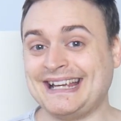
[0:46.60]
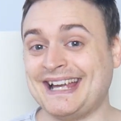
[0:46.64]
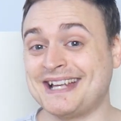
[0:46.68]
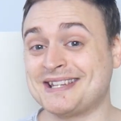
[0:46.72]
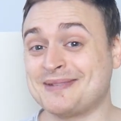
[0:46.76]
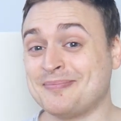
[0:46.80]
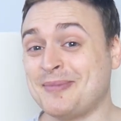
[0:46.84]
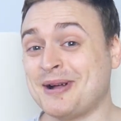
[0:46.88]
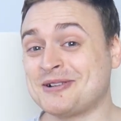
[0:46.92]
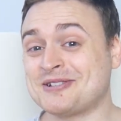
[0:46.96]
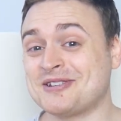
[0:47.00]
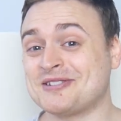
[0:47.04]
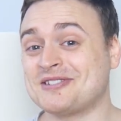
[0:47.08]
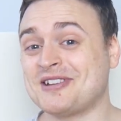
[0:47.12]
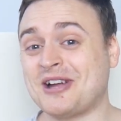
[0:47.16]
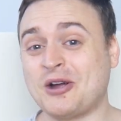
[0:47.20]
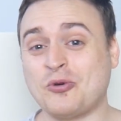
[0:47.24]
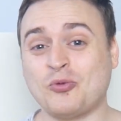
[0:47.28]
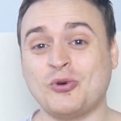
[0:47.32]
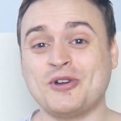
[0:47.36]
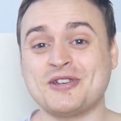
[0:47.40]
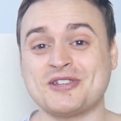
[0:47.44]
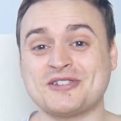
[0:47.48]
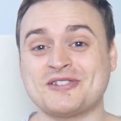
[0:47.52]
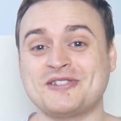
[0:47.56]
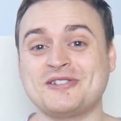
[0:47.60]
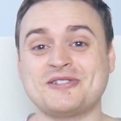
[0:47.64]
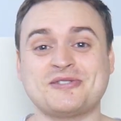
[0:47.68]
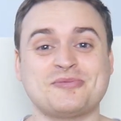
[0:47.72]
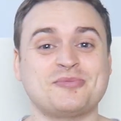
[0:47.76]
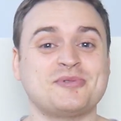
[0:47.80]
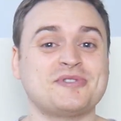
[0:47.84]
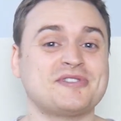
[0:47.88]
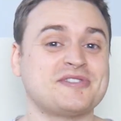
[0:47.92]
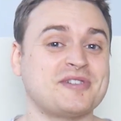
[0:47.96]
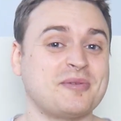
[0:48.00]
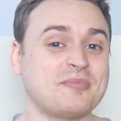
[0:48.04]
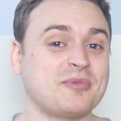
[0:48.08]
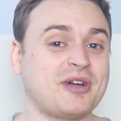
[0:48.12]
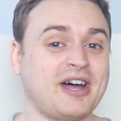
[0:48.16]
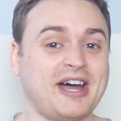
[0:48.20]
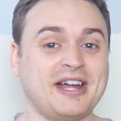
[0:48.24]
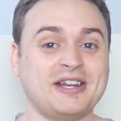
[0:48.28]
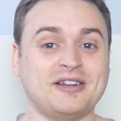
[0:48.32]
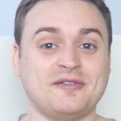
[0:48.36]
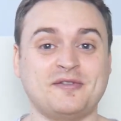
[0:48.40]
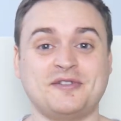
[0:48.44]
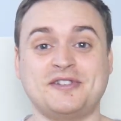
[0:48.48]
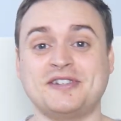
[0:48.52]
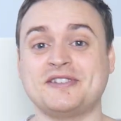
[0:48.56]
As much as I wish this was some
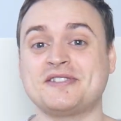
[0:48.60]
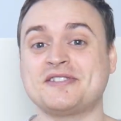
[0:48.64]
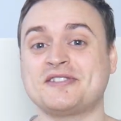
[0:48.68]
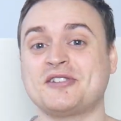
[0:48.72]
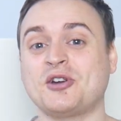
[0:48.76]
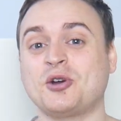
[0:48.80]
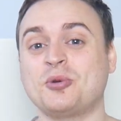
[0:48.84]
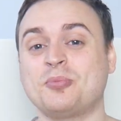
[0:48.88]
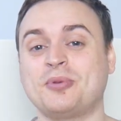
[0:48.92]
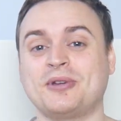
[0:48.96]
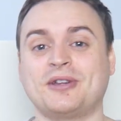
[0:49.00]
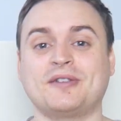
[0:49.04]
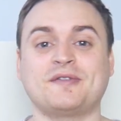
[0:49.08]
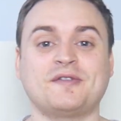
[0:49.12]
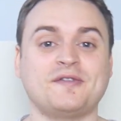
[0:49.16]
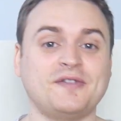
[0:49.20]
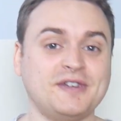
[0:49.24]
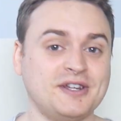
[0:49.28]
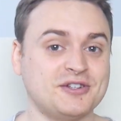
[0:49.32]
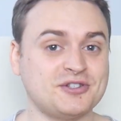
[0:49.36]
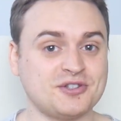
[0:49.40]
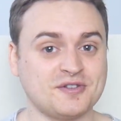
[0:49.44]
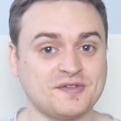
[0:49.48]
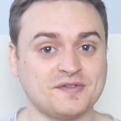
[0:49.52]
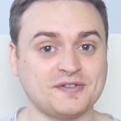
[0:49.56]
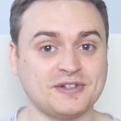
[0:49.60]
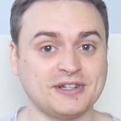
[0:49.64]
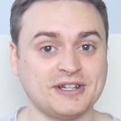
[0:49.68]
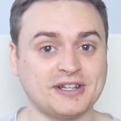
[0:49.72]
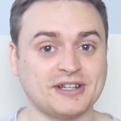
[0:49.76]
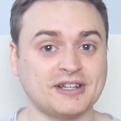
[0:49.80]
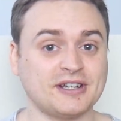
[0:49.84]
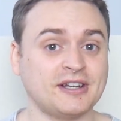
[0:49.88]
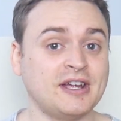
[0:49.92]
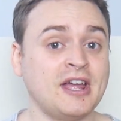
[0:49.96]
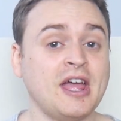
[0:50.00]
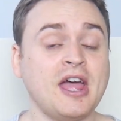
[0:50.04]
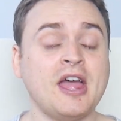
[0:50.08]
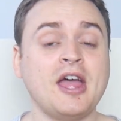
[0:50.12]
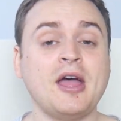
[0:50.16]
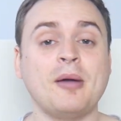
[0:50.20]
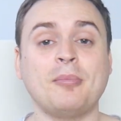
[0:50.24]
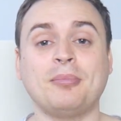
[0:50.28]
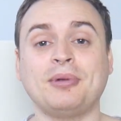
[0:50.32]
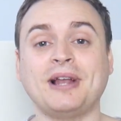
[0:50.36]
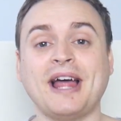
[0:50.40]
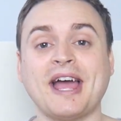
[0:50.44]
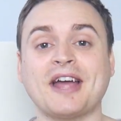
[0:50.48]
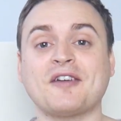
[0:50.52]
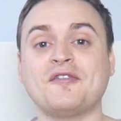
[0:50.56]
kind of dystopian feature flick,
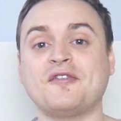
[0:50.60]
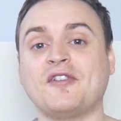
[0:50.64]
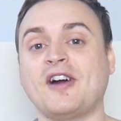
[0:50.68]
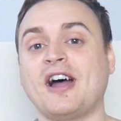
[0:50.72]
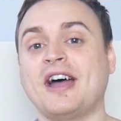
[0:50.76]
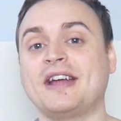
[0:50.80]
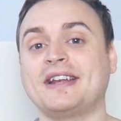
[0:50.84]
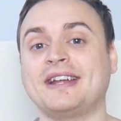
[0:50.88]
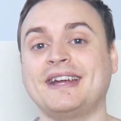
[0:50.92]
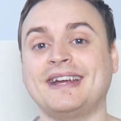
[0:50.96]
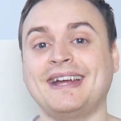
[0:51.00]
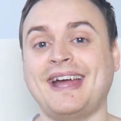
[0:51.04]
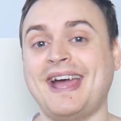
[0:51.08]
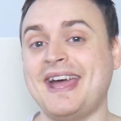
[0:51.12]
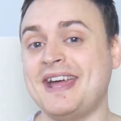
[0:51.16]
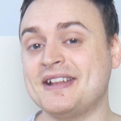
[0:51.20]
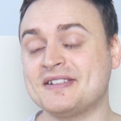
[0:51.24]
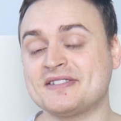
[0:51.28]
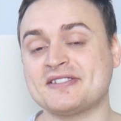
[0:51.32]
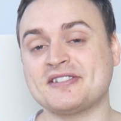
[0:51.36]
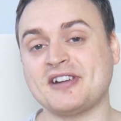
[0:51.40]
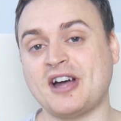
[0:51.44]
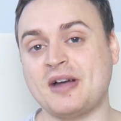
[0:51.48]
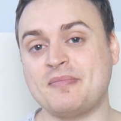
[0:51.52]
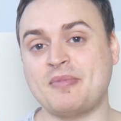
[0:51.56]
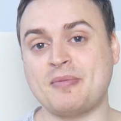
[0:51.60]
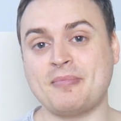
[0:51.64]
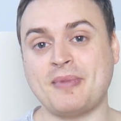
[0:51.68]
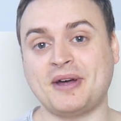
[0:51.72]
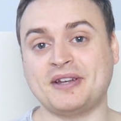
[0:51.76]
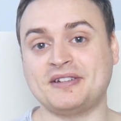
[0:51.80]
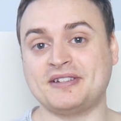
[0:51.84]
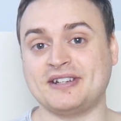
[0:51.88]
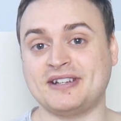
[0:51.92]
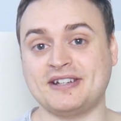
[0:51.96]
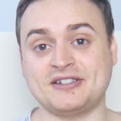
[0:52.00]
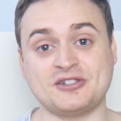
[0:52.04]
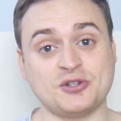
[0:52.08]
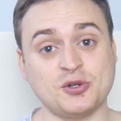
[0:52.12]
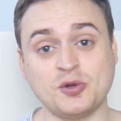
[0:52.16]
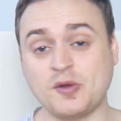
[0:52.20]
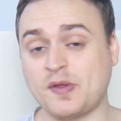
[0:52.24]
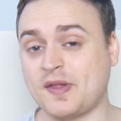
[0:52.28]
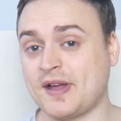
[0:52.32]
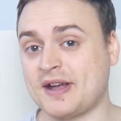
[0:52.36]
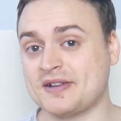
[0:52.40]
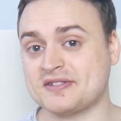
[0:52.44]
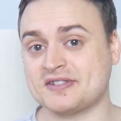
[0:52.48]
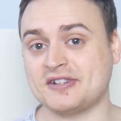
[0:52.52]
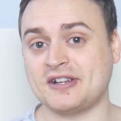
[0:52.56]
Black Friday and Cyber Monday
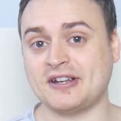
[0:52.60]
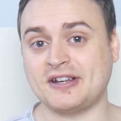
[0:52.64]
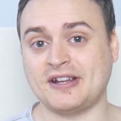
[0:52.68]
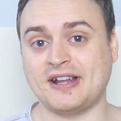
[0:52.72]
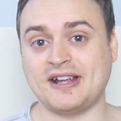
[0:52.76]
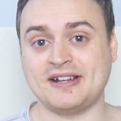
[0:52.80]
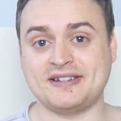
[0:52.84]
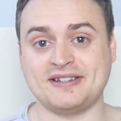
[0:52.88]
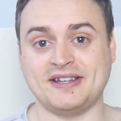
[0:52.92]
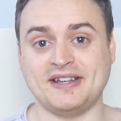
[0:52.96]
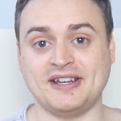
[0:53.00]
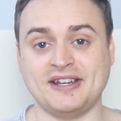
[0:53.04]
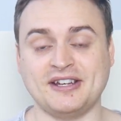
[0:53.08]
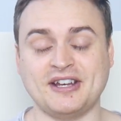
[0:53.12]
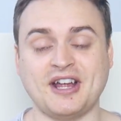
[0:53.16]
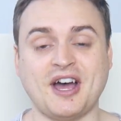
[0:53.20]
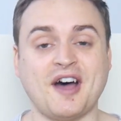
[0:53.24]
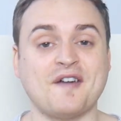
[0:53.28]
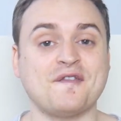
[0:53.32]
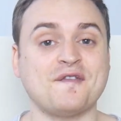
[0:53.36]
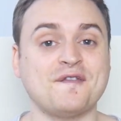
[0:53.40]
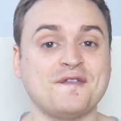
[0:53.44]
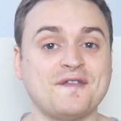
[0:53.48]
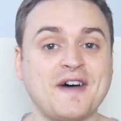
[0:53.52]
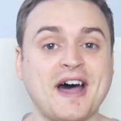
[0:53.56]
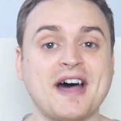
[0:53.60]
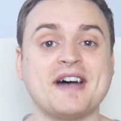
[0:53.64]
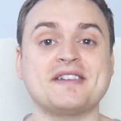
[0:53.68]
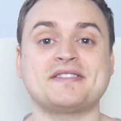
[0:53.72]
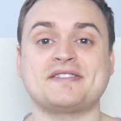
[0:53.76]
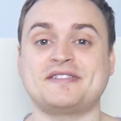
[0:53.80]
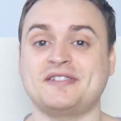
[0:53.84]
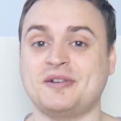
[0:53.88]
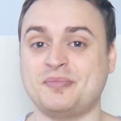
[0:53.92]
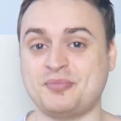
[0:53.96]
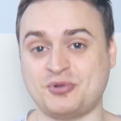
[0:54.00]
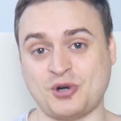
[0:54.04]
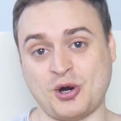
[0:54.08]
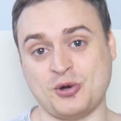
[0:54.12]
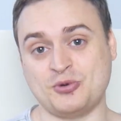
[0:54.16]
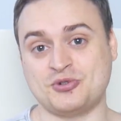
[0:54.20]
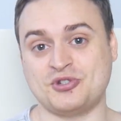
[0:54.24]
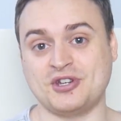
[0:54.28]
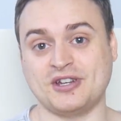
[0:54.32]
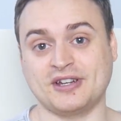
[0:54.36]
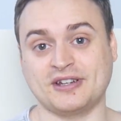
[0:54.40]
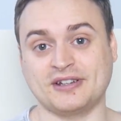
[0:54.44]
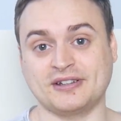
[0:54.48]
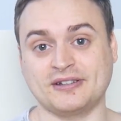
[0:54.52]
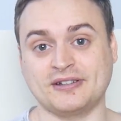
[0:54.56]
2018 are fast
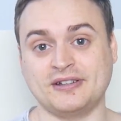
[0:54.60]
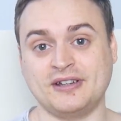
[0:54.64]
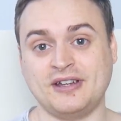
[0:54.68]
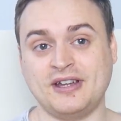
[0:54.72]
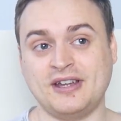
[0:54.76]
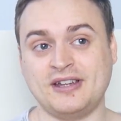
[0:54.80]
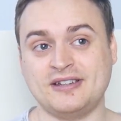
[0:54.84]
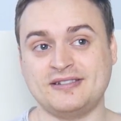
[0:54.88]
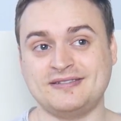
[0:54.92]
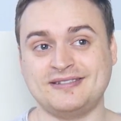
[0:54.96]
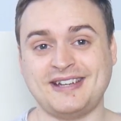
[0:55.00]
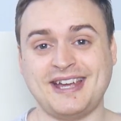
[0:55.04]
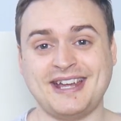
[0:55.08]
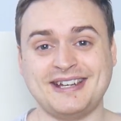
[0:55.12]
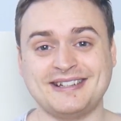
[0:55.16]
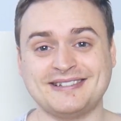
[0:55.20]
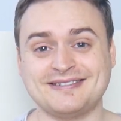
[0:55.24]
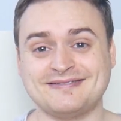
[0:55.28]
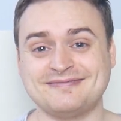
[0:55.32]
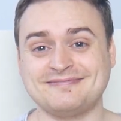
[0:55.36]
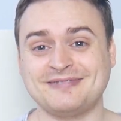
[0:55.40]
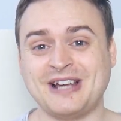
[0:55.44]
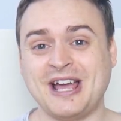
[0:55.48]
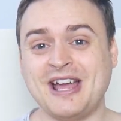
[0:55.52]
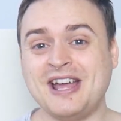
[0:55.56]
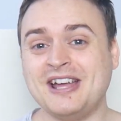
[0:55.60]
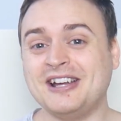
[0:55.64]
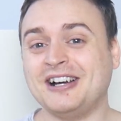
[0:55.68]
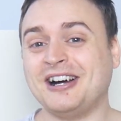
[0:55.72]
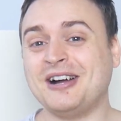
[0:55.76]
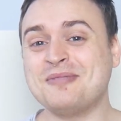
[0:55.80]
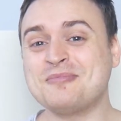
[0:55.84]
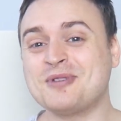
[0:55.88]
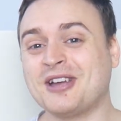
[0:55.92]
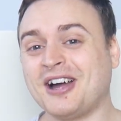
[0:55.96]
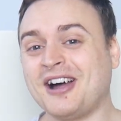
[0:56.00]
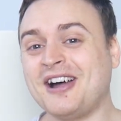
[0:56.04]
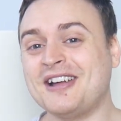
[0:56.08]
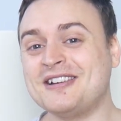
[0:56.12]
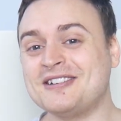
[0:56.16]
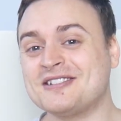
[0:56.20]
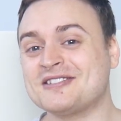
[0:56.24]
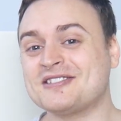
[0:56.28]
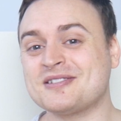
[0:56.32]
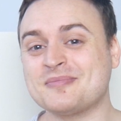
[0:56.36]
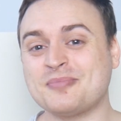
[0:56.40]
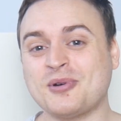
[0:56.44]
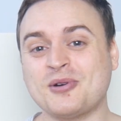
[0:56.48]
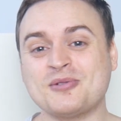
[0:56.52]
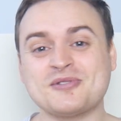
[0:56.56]
approaching. And I'm kinda
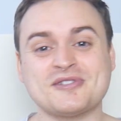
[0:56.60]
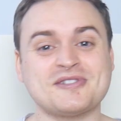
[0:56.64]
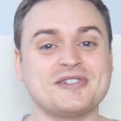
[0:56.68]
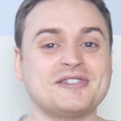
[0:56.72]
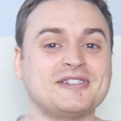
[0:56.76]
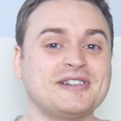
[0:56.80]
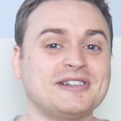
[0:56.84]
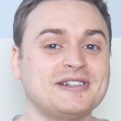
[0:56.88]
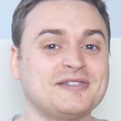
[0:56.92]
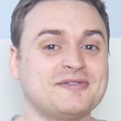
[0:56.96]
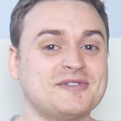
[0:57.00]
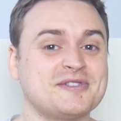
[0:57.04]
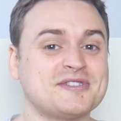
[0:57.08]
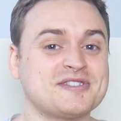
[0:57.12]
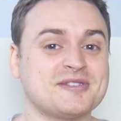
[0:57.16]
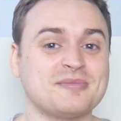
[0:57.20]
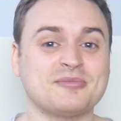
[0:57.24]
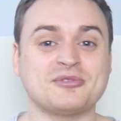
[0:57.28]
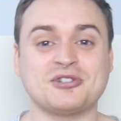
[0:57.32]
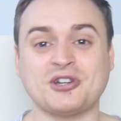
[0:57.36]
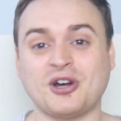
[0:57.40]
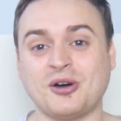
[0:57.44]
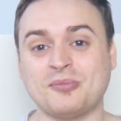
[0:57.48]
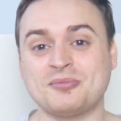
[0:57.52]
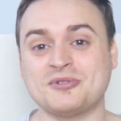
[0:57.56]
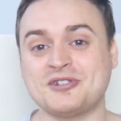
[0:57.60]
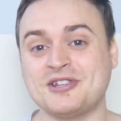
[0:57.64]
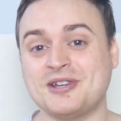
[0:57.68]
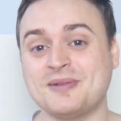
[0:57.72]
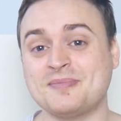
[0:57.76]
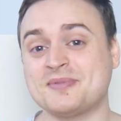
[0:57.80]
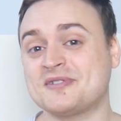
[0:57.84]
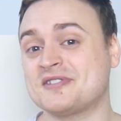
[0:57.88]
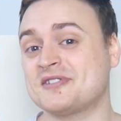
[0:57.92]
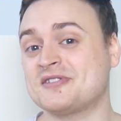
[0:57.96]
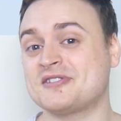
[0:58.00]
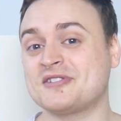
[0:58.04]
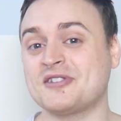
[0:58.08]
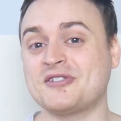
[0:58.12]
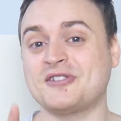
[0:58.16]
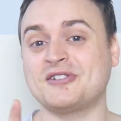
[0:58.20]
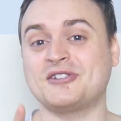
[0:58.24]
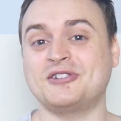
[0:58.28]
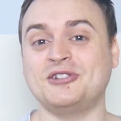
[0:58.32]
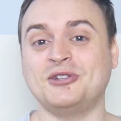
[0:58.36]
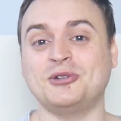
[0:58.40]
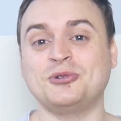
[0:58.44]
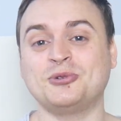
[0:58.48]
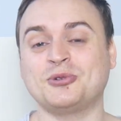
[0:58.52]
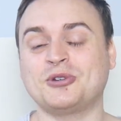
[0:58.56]
supposed to deliver some top tips so
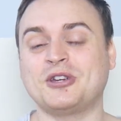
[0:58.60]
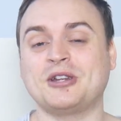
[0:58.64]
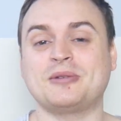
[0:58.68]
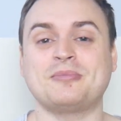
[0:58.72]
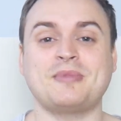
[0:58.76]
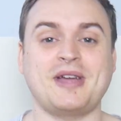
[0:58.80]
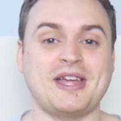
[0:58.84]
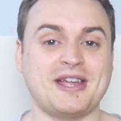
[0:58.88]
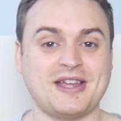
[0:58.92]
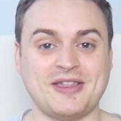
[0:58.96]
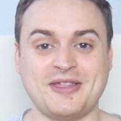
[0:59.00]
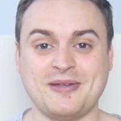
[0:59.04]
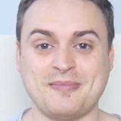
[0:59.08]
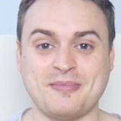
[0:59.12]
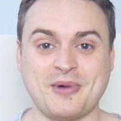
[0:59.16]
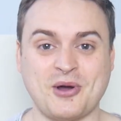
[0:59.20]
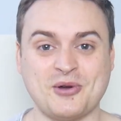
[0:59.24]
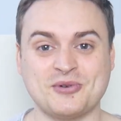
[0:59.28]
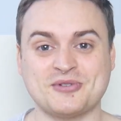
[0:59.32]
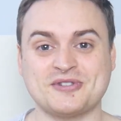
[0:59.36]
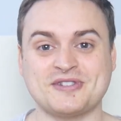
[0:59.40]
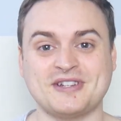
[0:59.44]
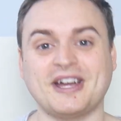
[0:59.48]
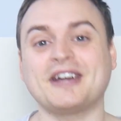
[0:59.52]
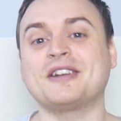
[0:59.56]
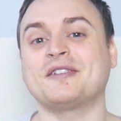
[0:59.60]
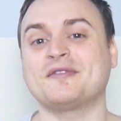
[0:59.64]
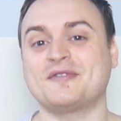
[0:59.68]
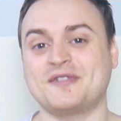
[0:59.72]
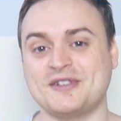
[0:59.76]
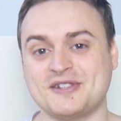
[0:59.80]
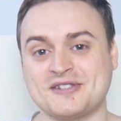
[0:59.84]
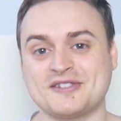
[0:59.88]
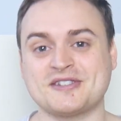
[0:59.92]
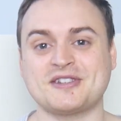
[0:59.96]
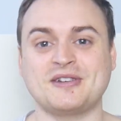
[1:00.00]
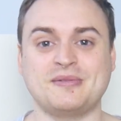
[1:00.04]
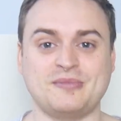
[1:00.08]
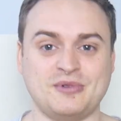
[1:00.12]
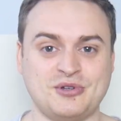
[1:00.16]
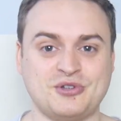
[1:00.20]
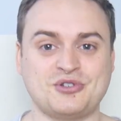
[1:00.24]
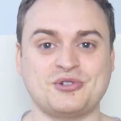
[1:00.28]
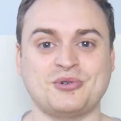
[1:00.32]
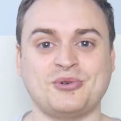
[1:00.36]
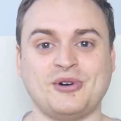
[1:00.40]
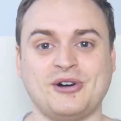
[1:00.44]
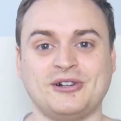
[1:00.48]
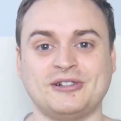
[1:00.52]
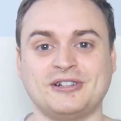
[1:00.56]
that you can make the most out of this
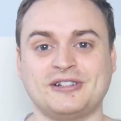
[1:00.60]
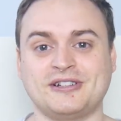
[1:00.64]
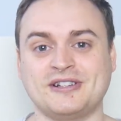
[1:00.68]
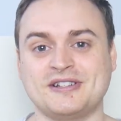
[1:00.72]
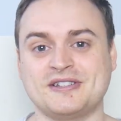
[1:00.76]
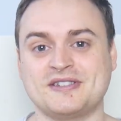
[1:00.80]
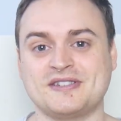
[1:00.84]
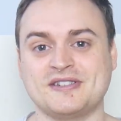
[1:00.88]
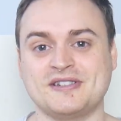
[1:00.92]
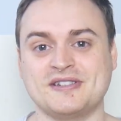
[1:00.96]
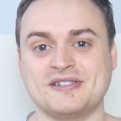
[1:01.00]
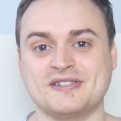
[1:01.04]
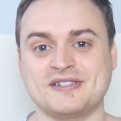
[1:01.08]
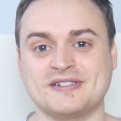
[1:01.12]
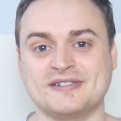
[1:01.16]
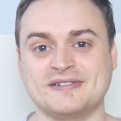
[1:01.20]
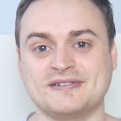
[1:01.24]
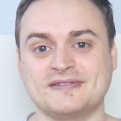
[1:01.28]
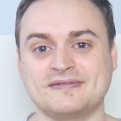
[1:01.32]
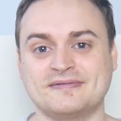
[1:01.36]
commercial holiday season.